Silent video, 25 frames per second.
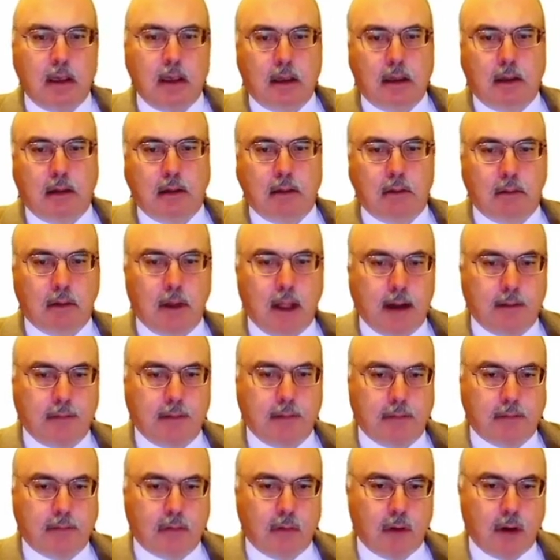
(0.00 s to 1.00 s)
A lot of
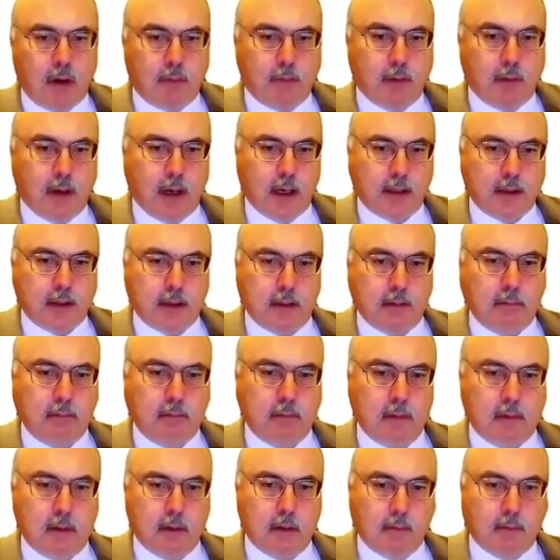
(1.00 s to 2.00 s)
historic production,
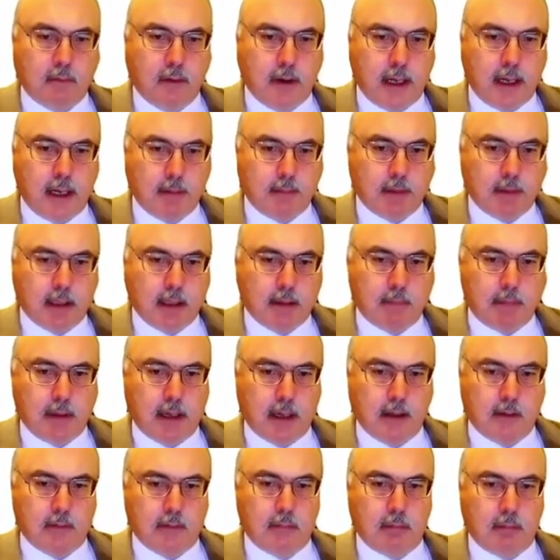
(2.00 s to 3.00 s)
over 80 million
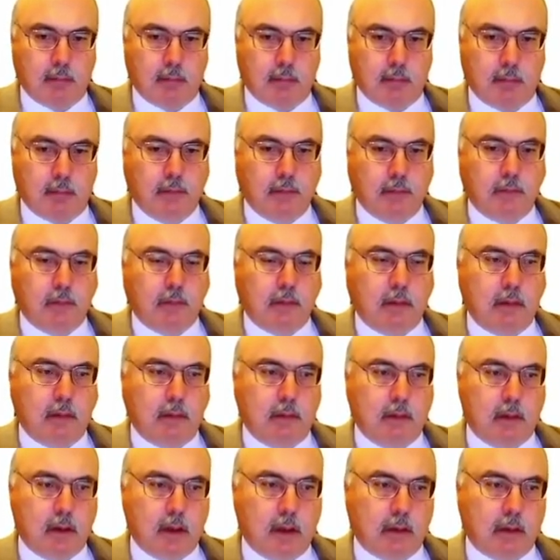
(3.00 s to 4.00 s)
pounds produced.
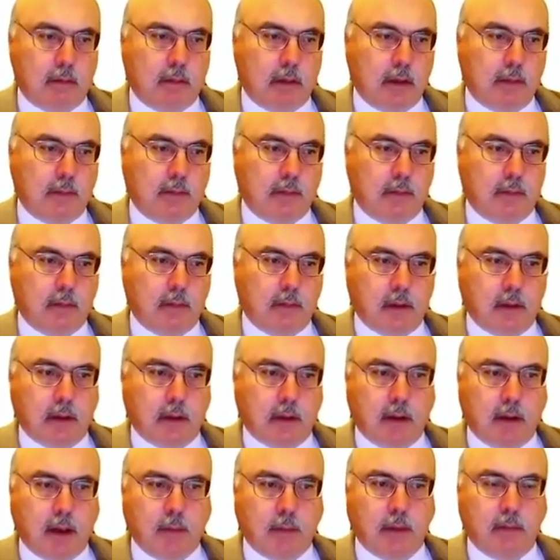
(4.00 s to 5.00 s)
Texas is an
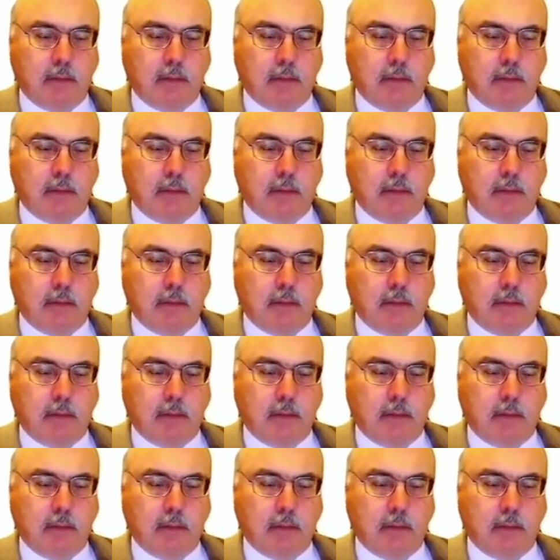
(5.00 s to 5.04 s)
agreement